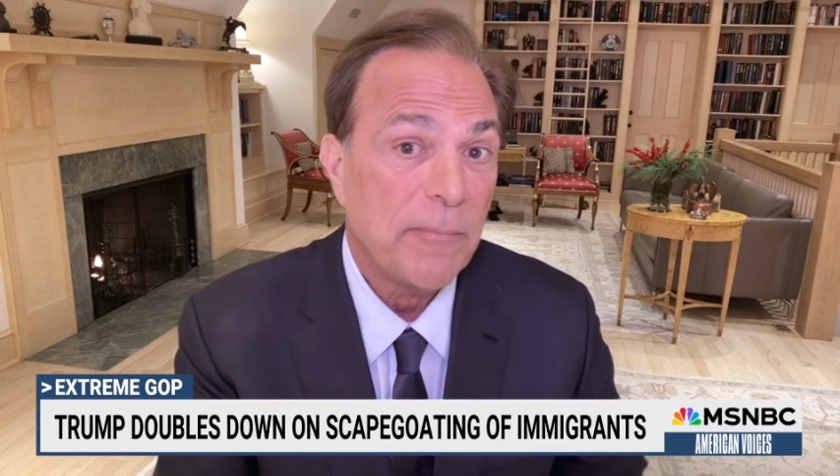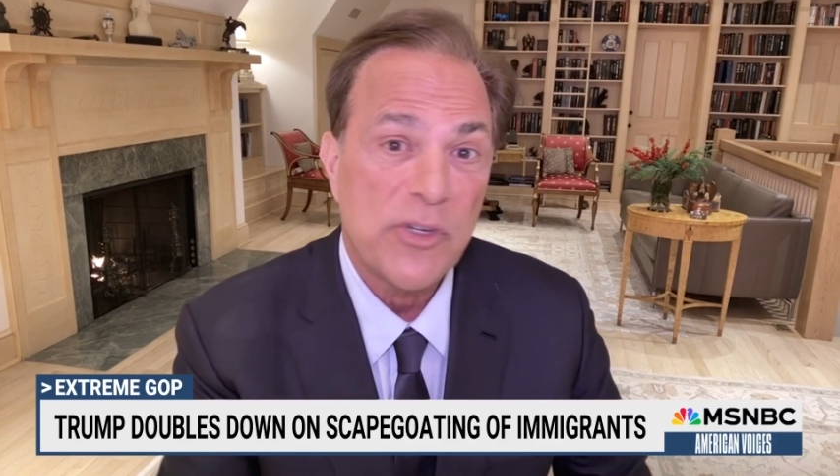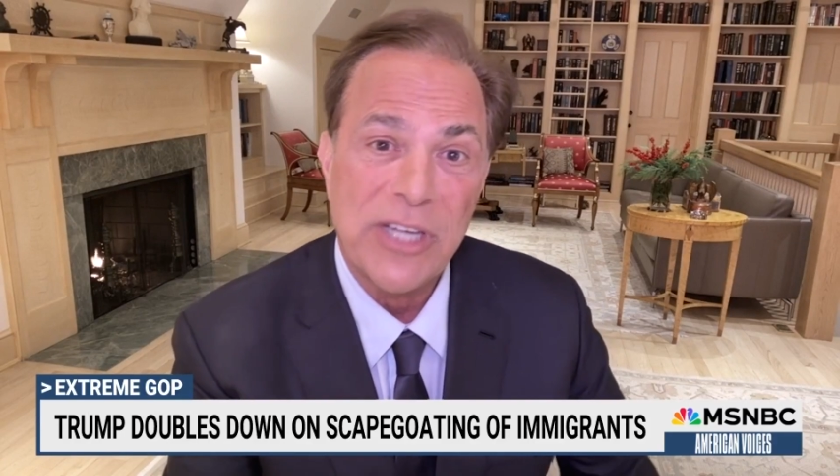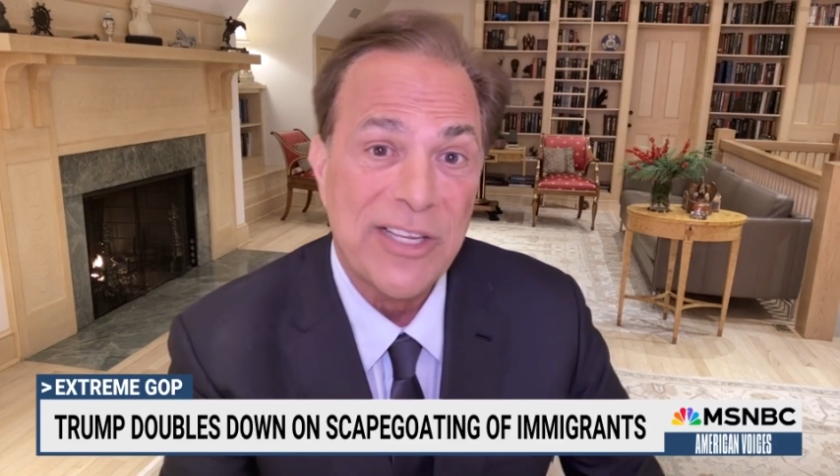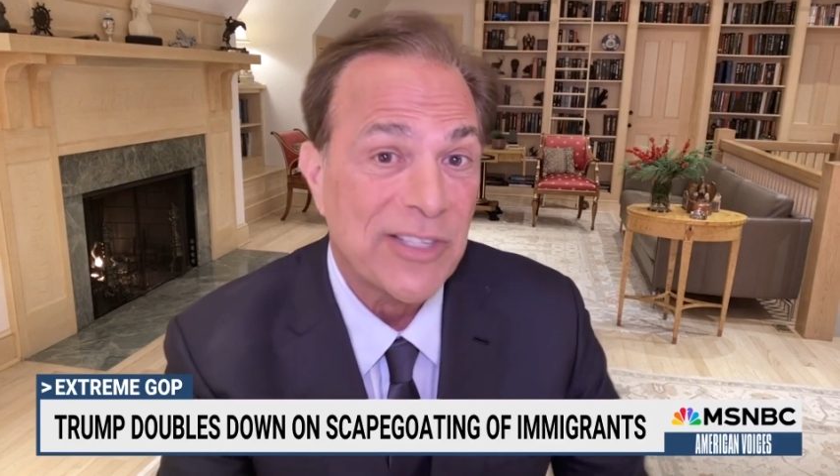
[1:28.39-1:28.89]

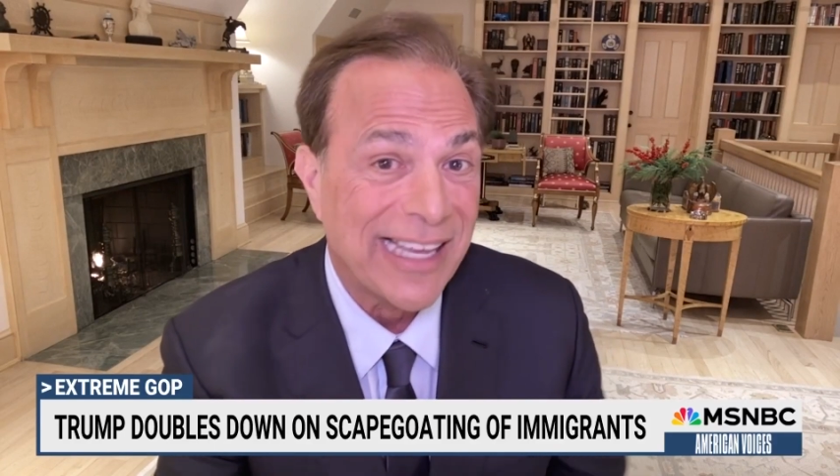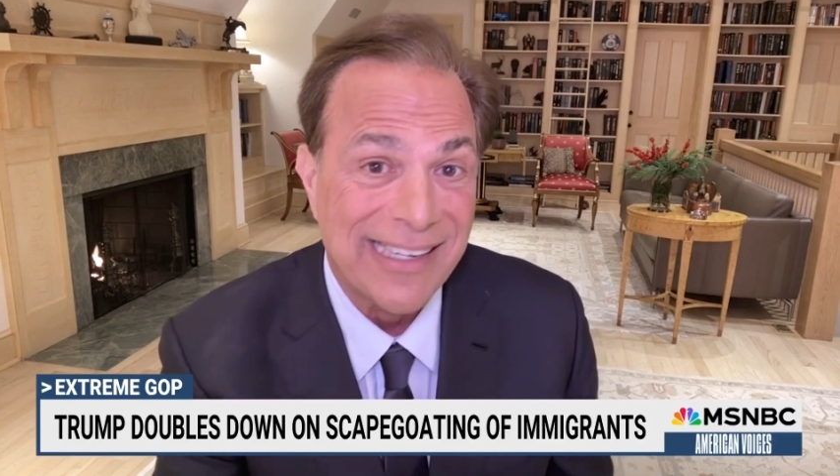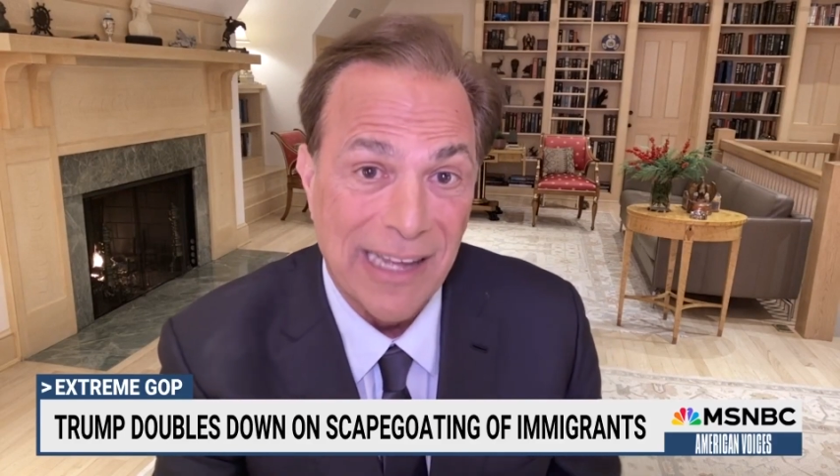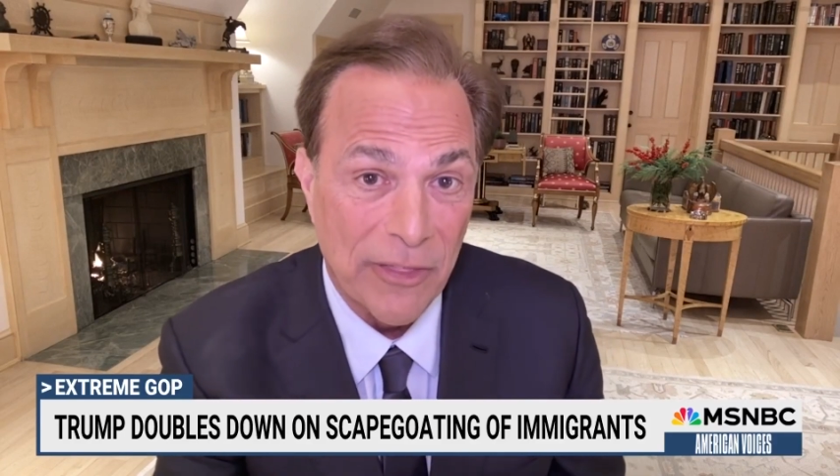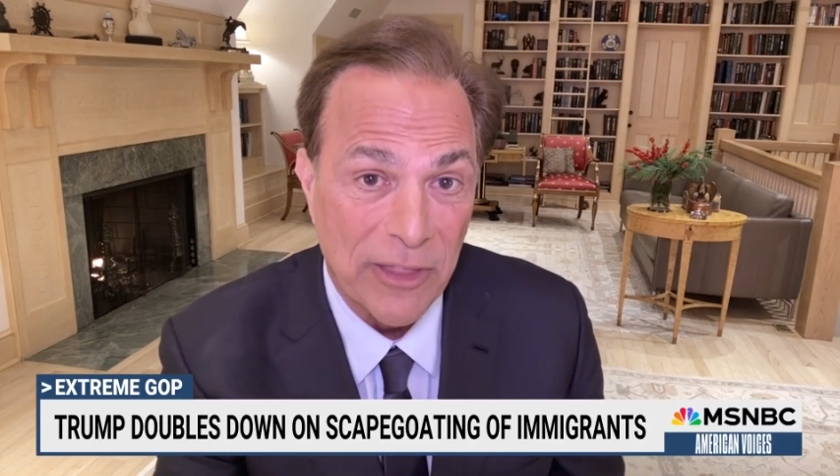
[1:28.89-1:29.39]
she said
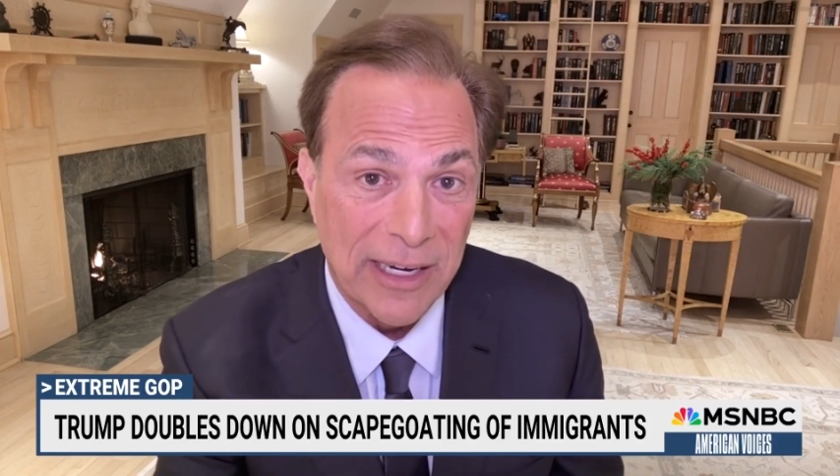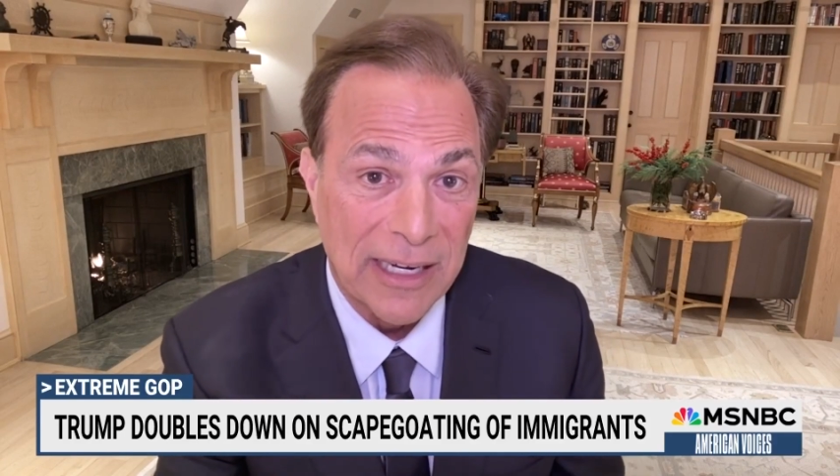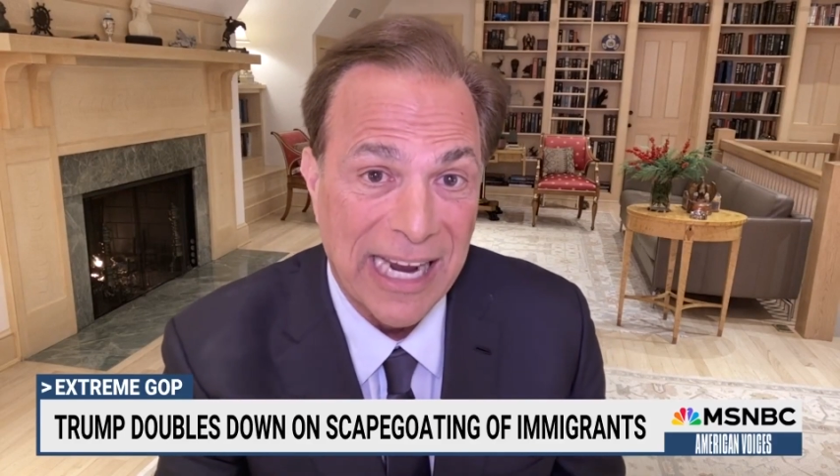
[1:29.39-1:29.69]
nothing.